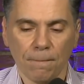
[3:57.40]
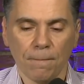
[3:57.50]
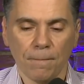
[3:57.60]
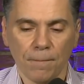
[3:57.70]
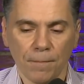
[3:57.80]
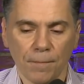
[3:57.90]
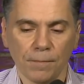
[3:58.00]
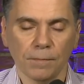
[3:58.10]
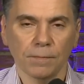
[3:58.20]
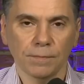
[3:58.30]

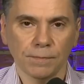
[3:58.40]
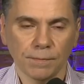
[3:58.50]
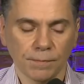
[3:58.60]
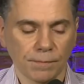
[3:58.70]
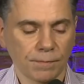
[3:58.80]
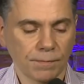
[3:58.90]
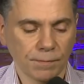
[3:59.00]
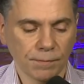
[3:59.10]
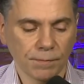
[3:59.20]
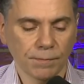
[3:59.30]

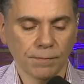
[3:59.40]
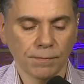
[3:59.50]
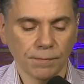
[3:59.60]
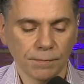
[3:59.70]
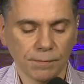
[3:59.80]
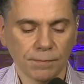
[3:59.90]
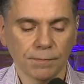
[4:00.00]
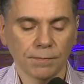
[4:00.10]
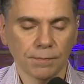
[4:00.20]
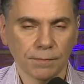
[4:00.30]

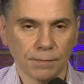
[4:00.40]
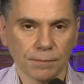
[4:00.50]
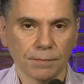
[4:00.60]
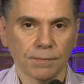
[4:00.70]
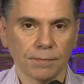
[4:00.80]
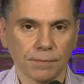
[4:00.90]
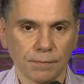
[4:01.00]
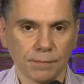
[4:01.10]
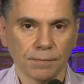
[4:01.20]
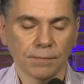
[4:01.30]

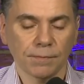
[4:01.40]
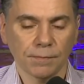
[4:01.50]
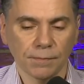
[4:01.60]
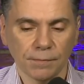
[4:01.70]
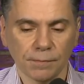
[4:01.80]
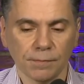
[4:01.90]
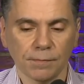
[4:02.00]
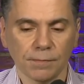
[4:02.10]
This person isn't speaking.